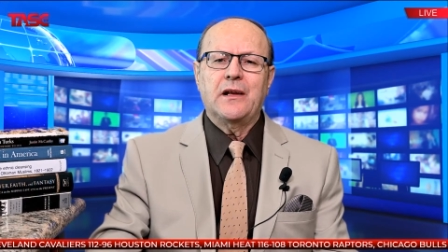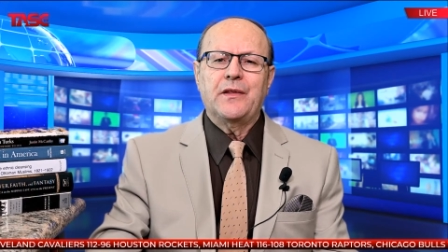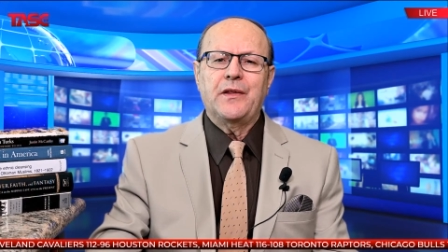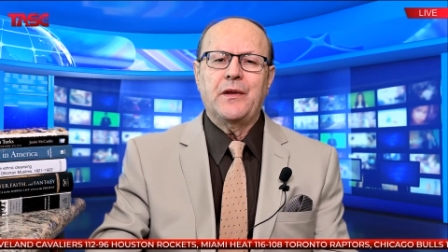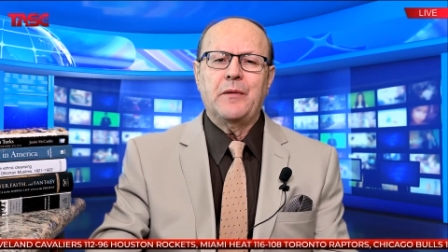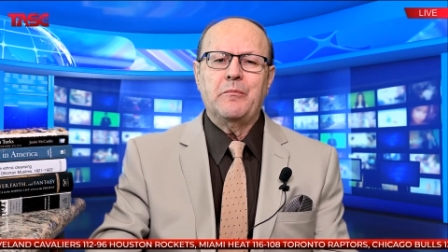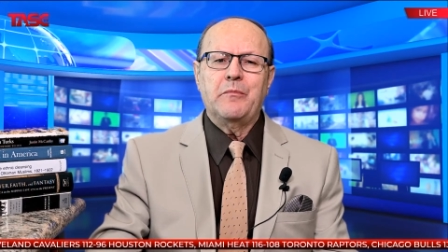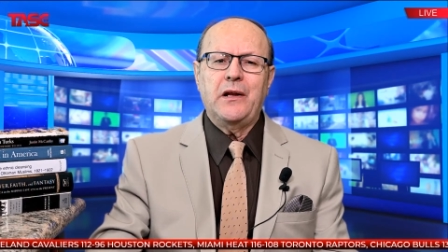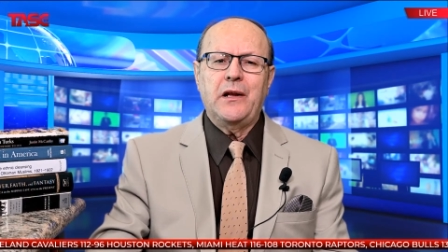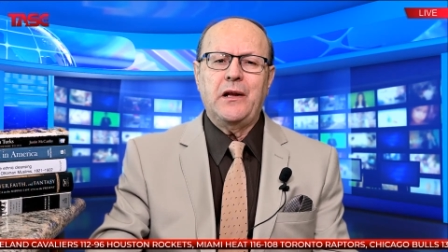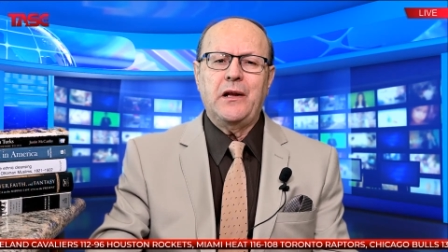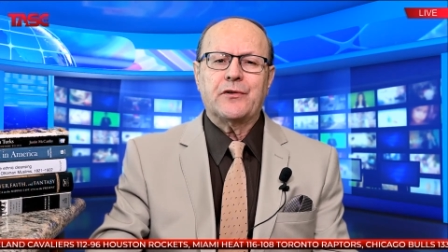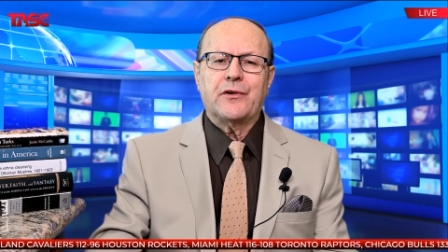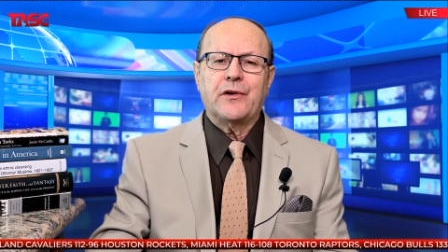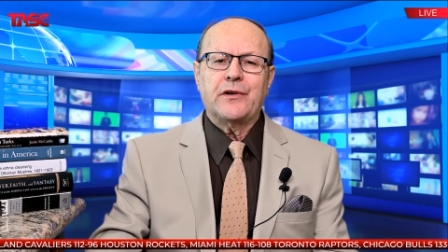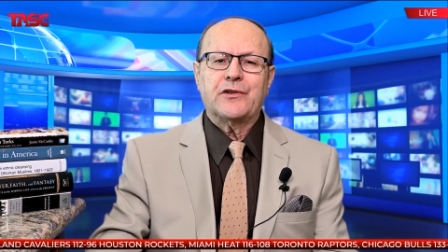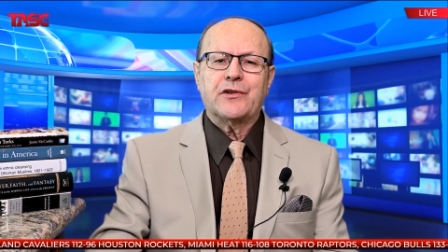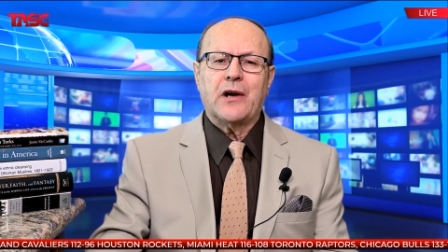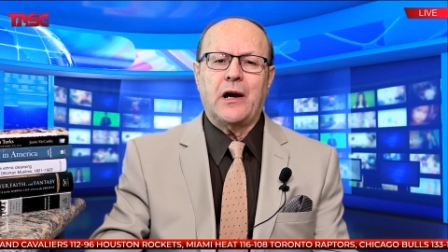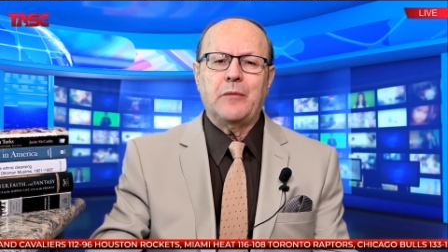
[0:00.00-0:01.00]
the
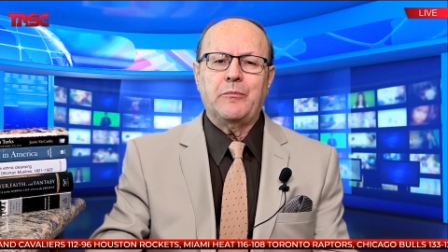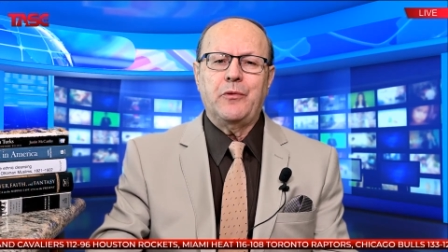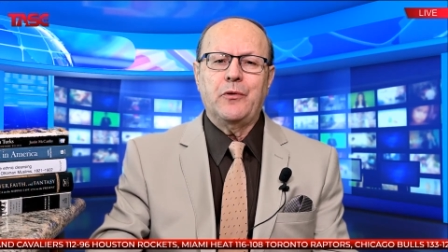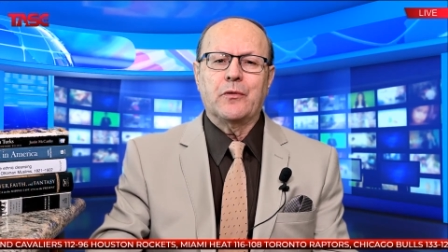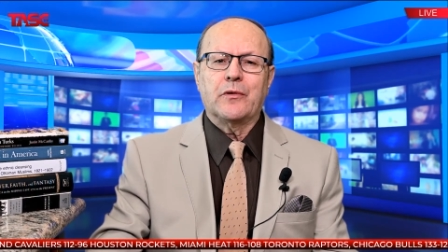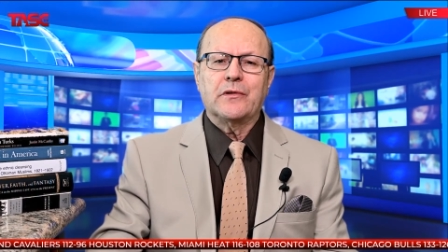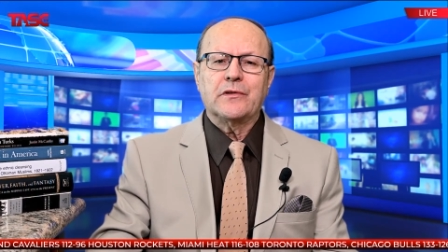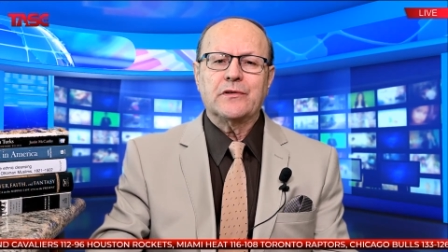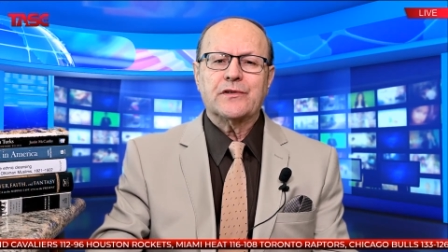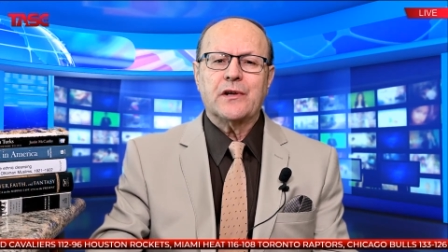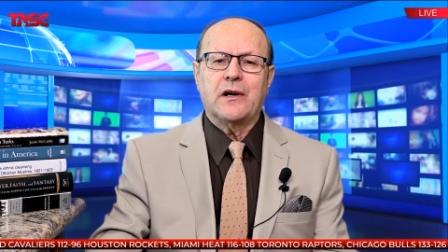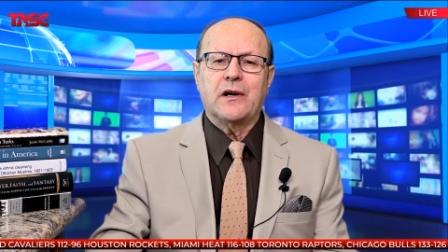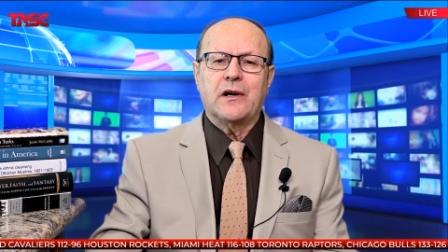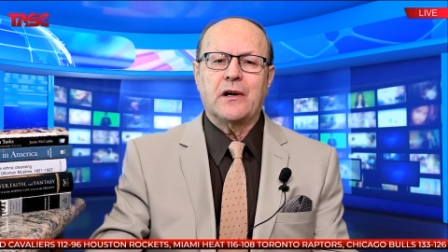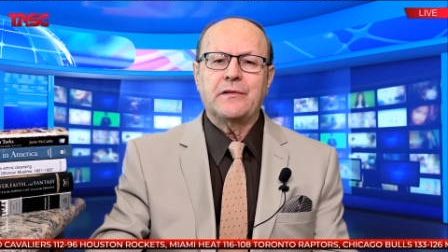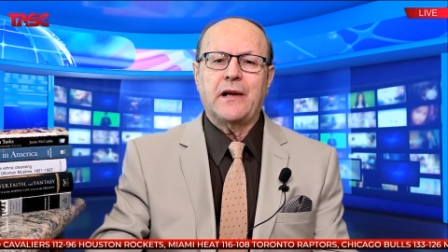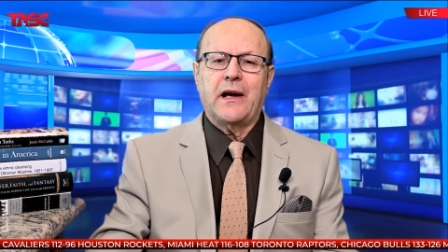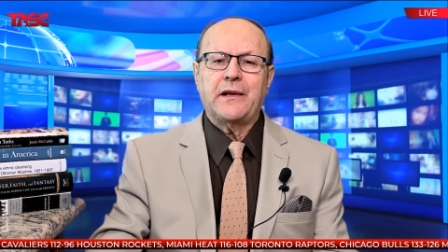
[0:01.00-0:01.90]
military tribunals of